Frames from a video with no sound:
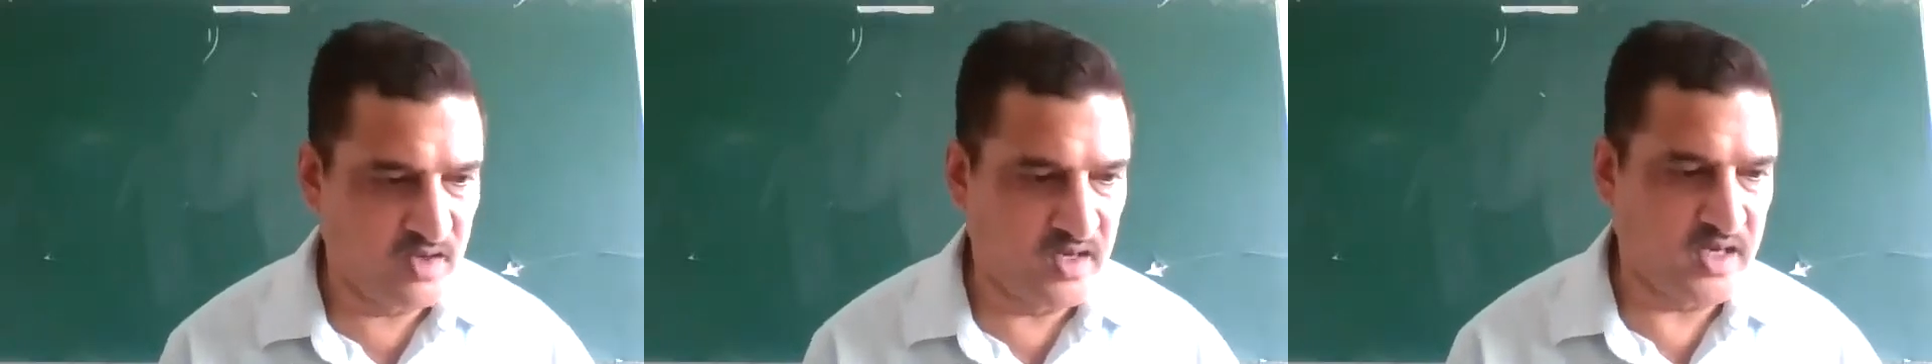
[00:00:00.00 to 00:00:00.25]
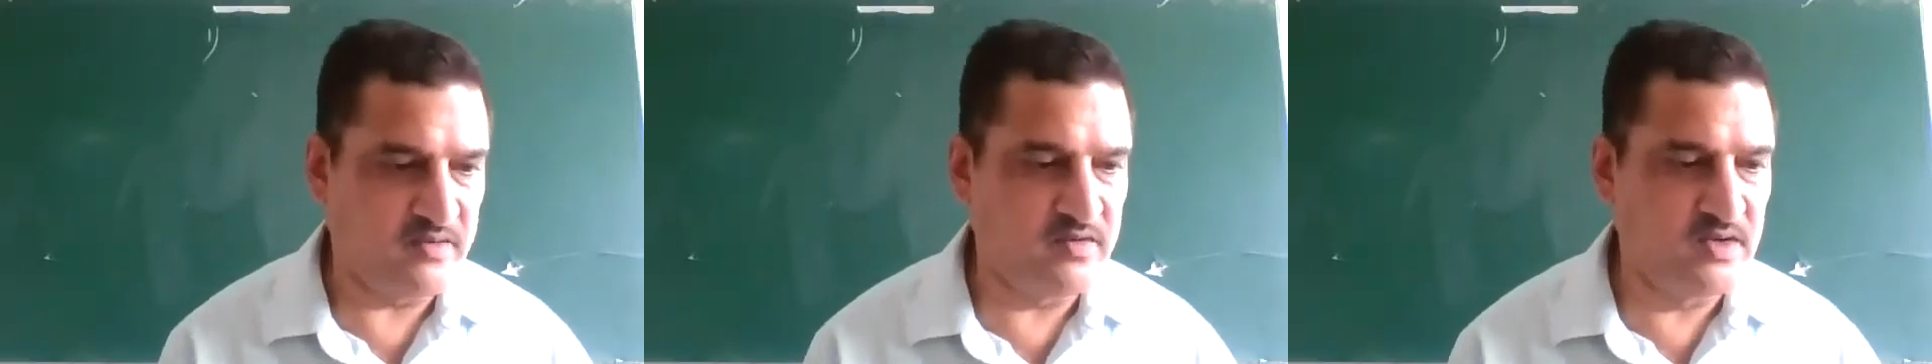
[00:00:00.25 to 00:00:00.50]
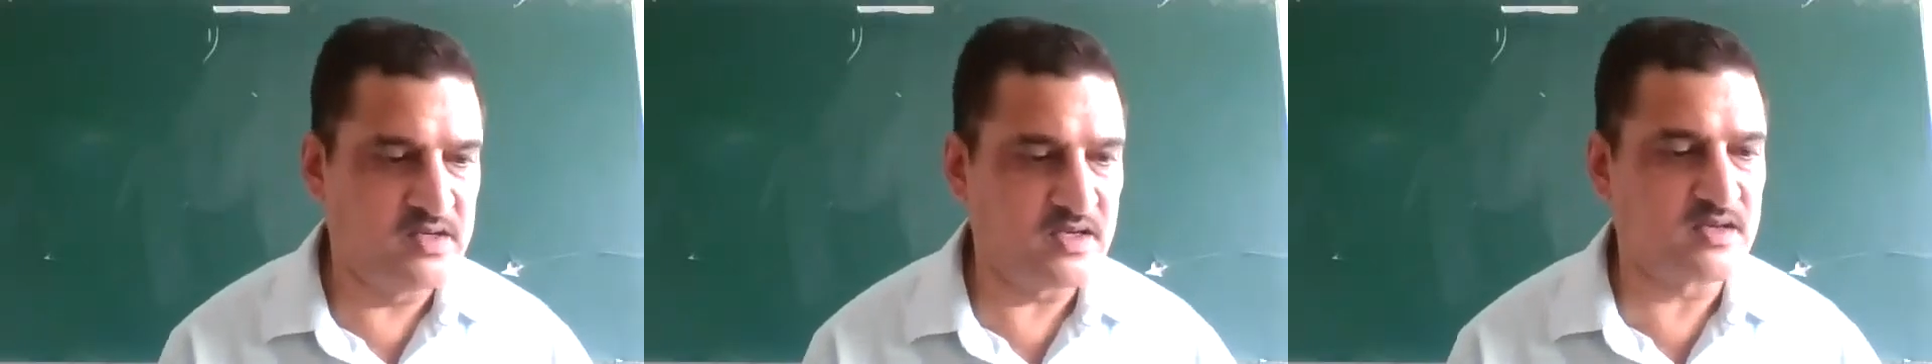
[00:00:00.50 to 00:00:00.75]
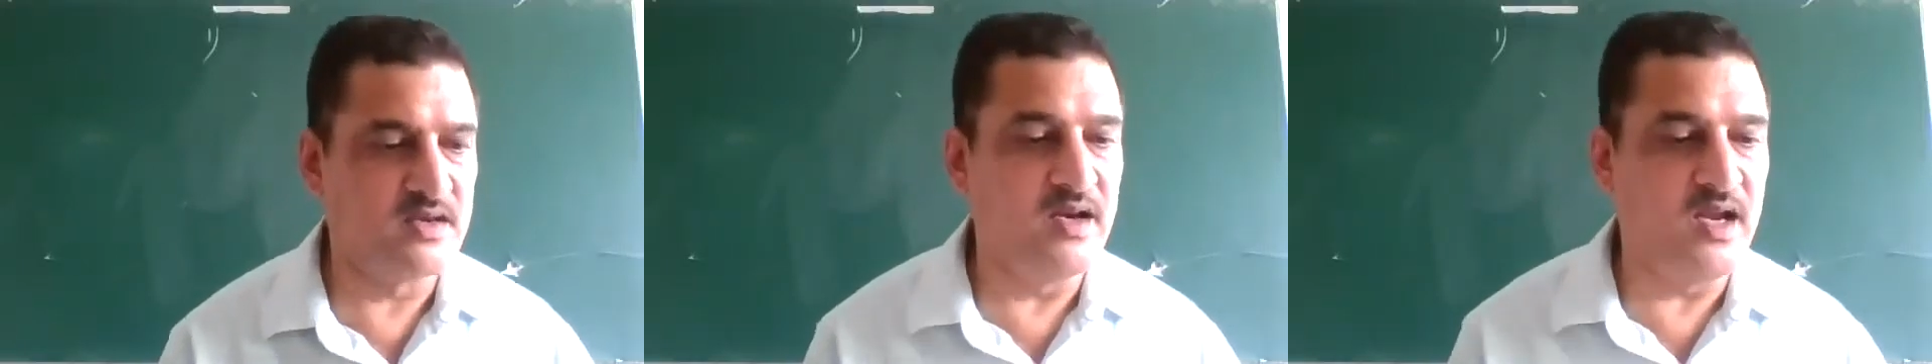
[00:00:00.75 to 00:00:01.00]
I will
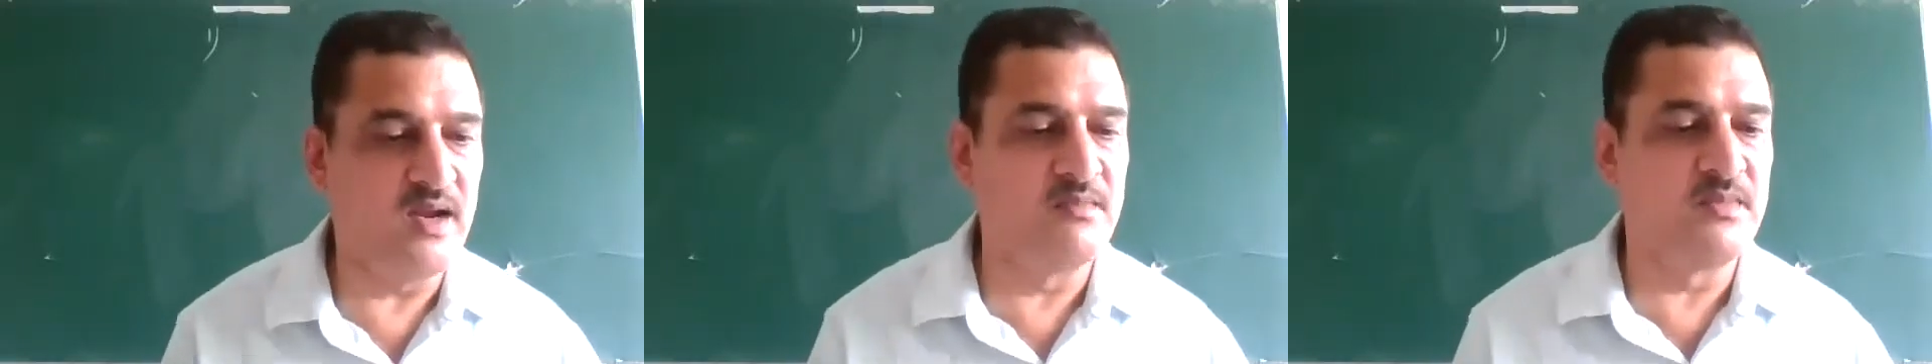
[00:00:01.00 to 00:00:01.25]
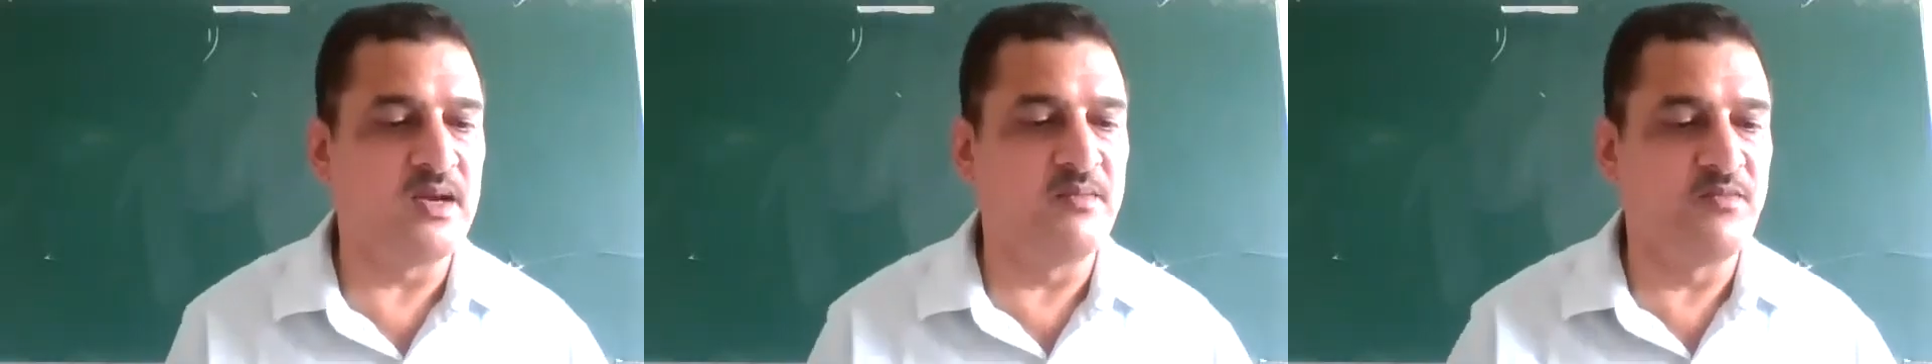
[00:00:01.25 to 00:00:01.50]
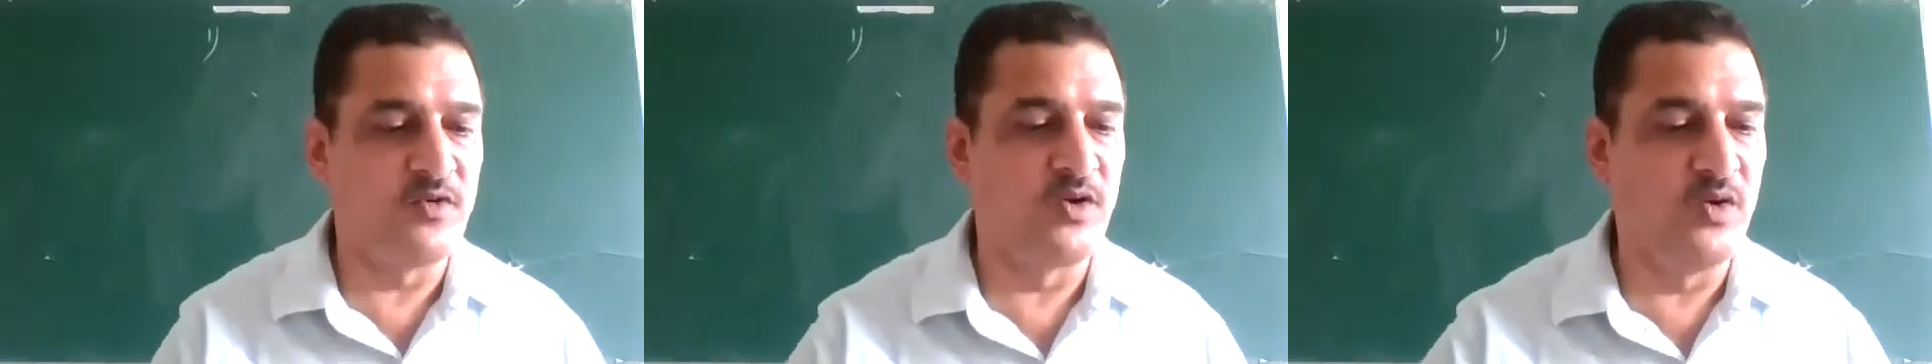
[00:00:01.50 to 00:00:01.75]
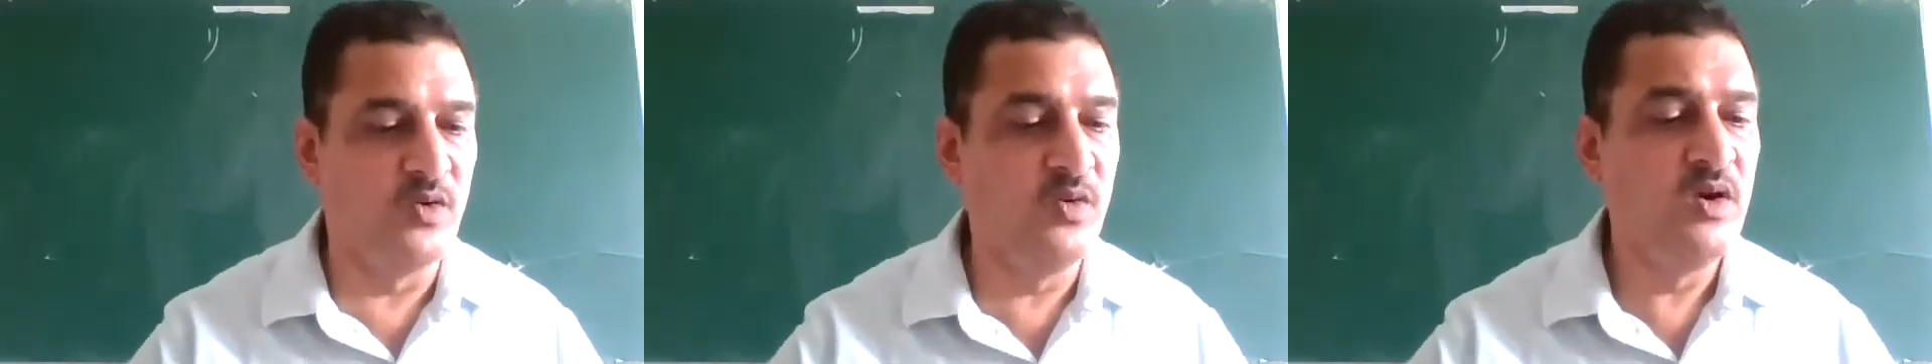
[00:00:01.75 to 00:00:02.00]
just name them for
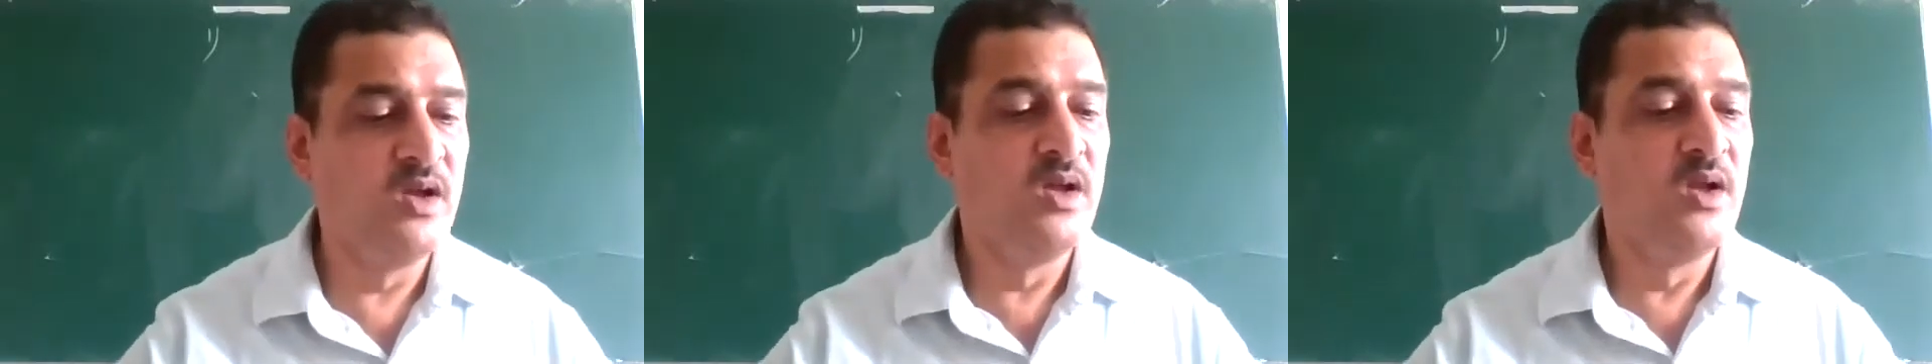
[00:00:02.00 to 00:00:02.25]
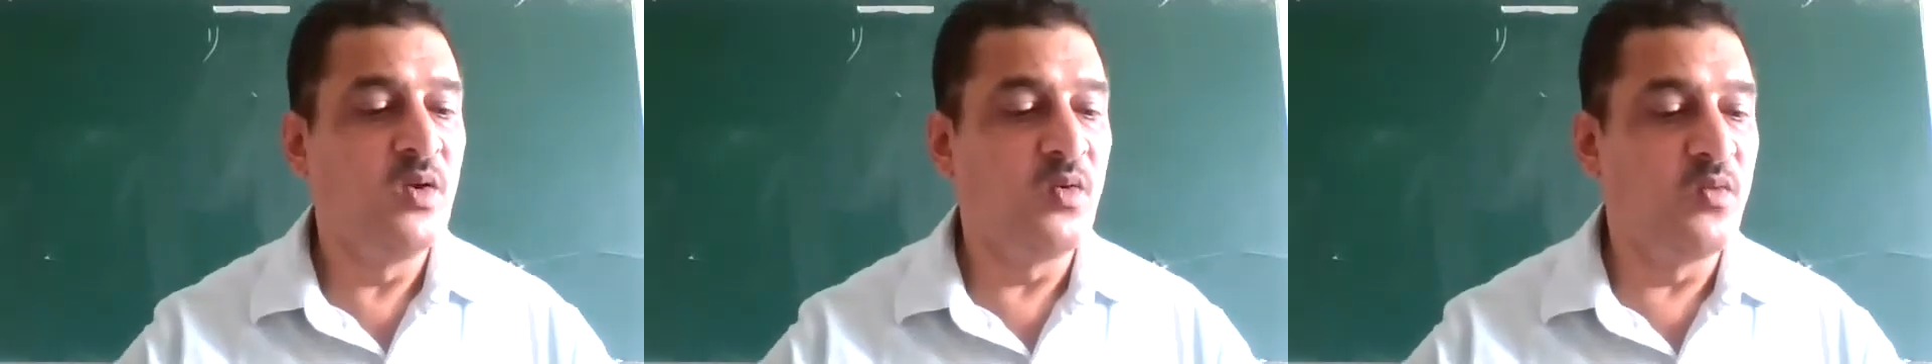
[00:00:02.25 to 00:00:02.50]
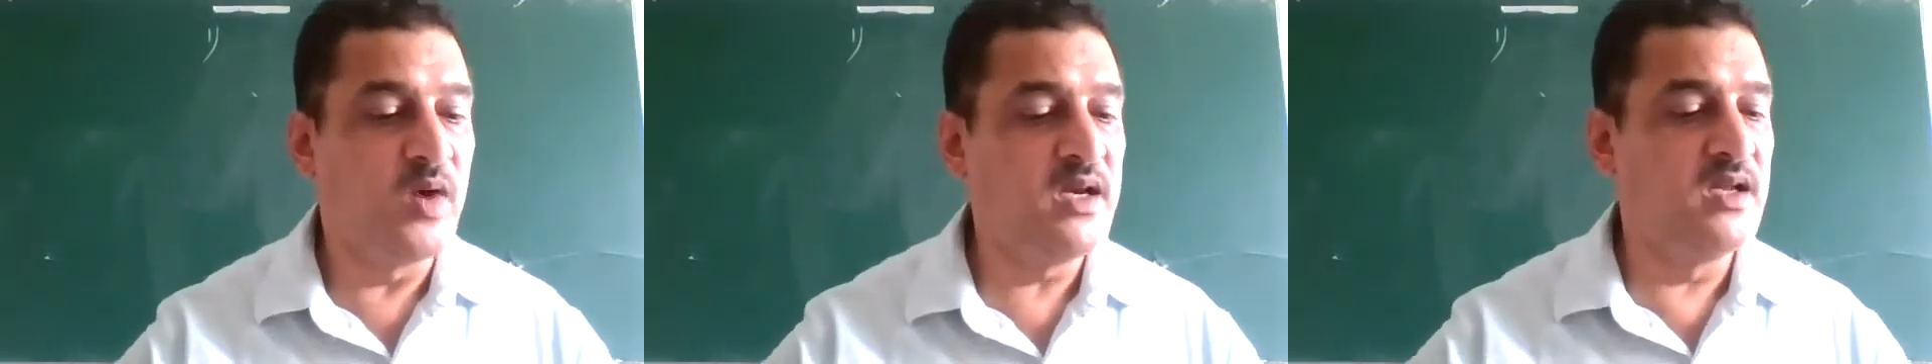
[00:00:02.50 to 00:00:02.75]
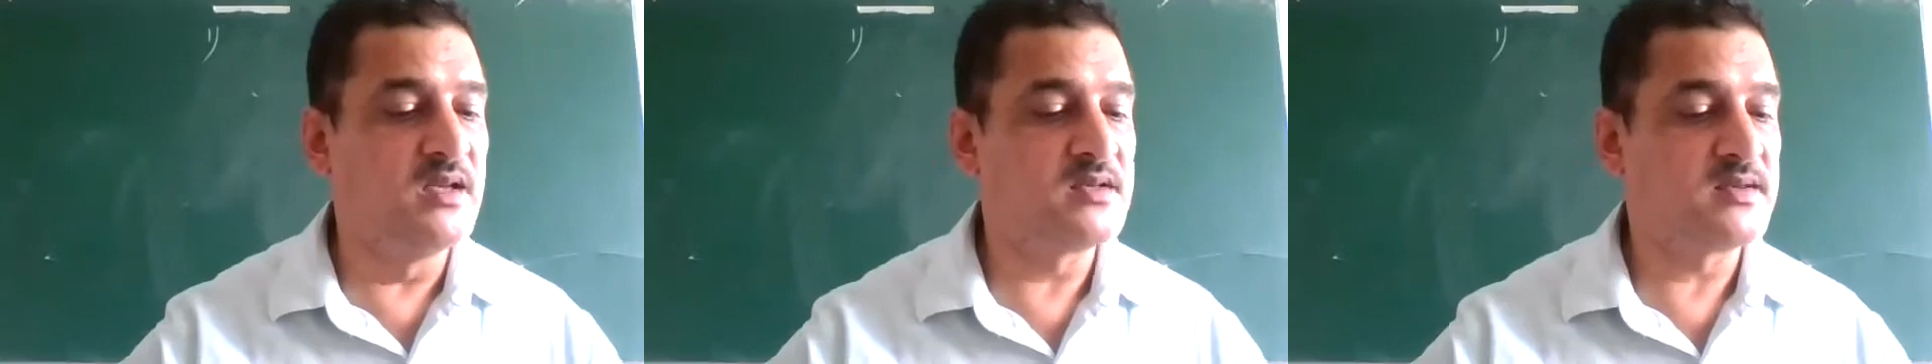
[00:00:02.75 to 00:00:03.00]
you. One
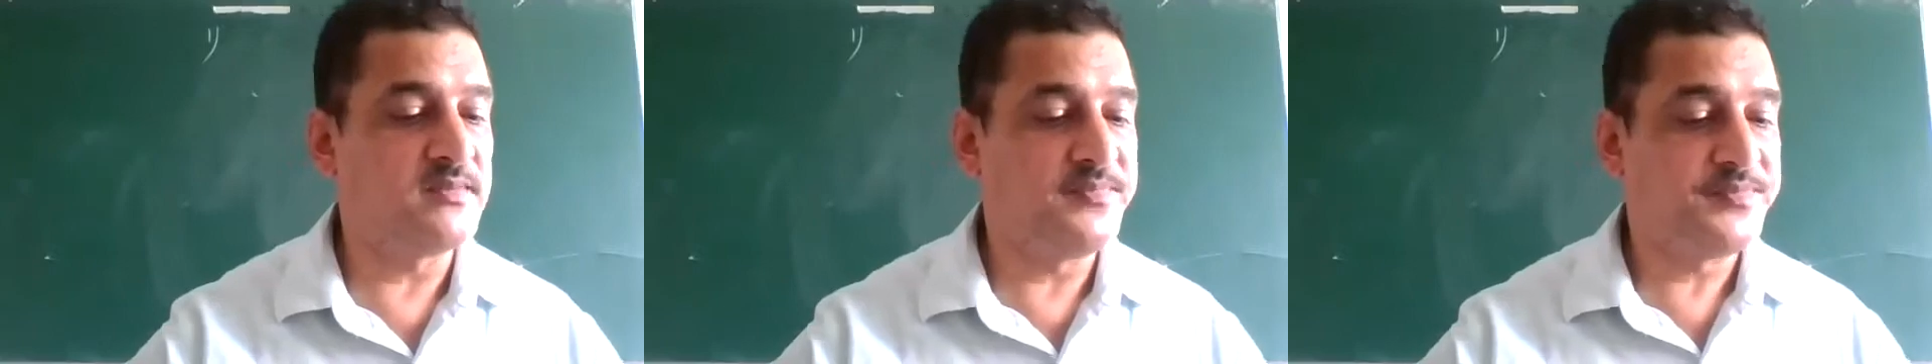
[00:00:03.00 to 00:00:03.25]
is